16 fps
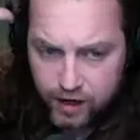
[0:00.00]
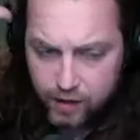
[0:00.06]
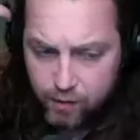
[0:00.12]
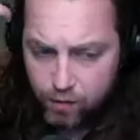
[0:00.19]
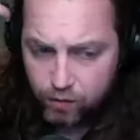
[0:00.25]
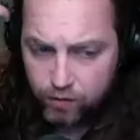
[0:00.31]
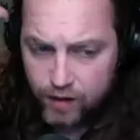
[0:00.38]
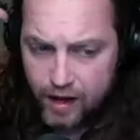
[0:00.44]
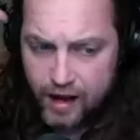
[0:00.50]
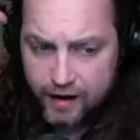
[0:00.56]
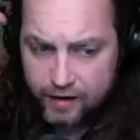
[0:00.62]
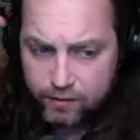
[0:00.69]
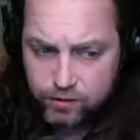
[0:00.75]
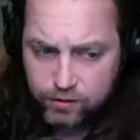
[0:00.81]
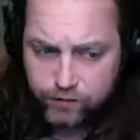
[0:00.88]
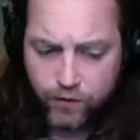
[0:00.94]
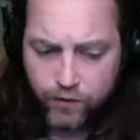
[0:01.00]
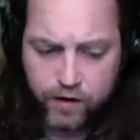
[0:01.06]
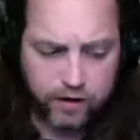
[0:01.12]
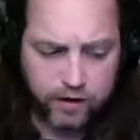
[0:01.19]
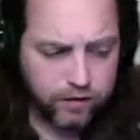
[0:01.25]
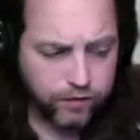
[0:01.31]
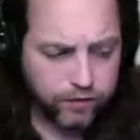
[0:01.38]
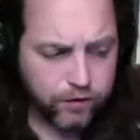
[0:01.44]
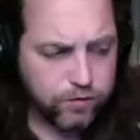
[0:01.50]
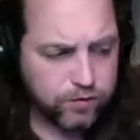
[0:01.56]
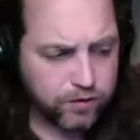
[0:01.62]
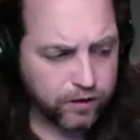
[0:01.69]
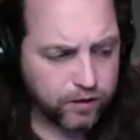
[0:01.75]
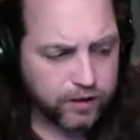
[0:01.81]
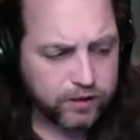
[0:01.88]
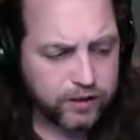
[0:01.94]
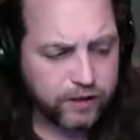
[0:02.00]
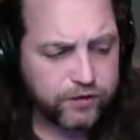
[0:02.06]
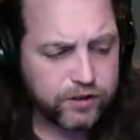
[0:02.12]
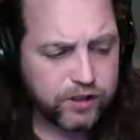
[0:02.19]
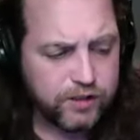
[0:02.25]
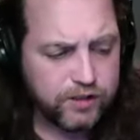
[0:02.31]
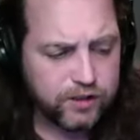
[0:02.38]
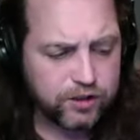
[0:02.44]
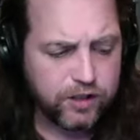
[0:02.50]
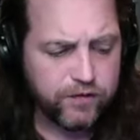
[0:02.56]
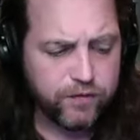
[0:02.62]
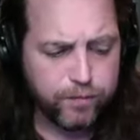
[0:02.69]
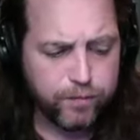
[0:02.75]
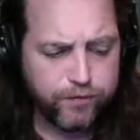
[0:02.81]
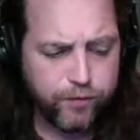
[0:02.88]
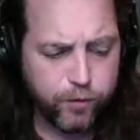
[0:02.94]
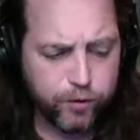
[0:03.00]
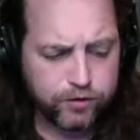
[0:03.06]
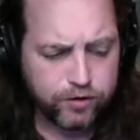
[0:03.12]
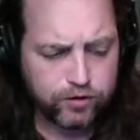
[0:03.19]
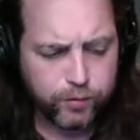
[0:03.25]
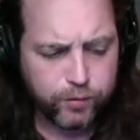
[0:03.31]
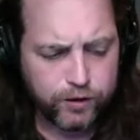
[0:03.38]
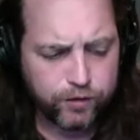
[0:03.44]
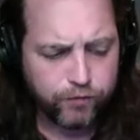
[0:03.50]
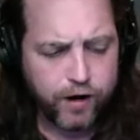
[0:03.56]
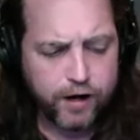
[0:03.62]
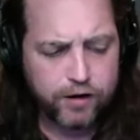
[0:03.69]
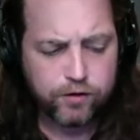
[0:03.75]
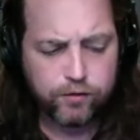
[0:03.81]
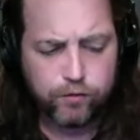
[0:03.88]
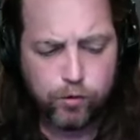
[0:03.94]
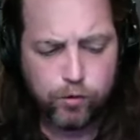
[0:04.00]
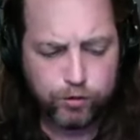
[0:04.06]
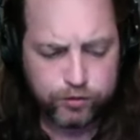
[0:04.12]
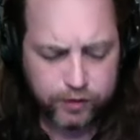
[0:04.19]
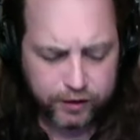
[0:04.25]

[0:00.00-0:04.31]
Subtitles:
I won't lie. It was fucking confusing because I've seen this even before, just with the regular rules.